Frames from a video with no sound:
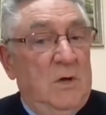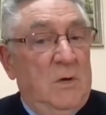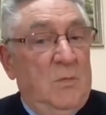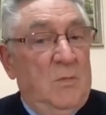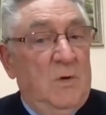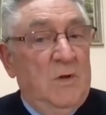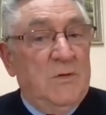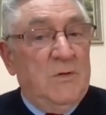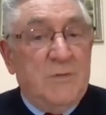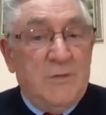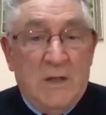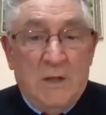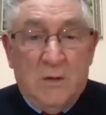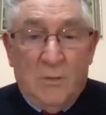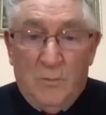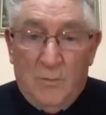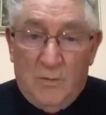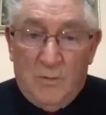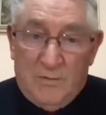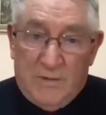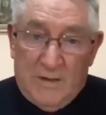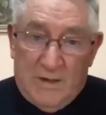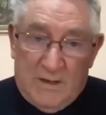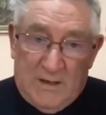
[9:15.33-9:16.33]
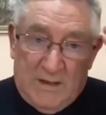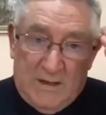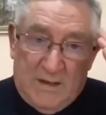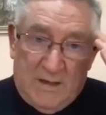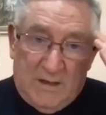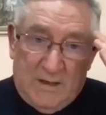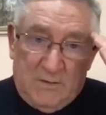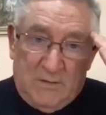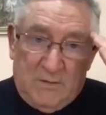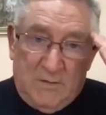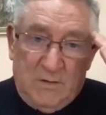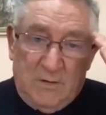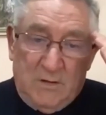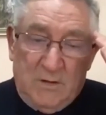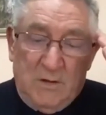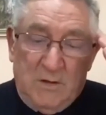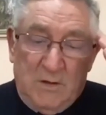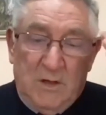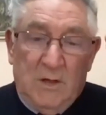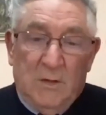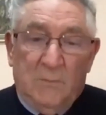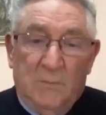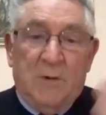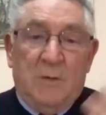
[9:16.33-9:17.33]
We think with our head,
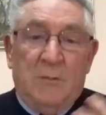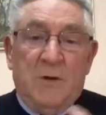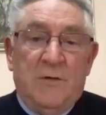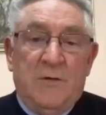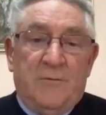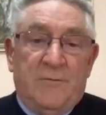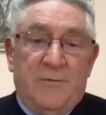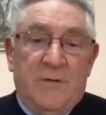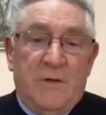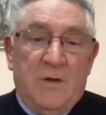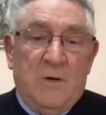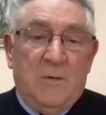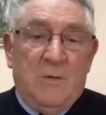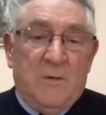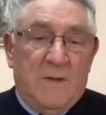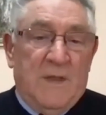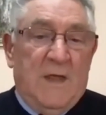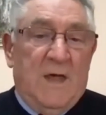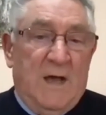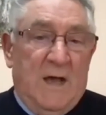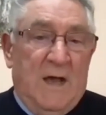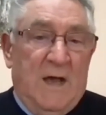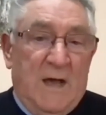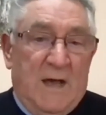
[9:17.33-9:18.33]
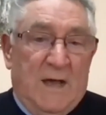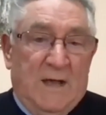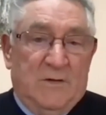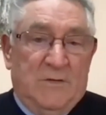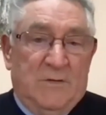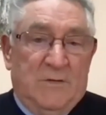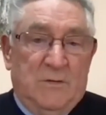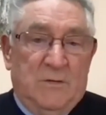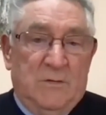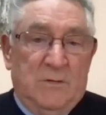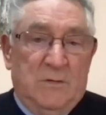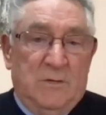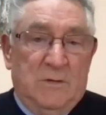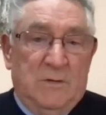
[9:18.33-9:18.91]
but we feel with our heart.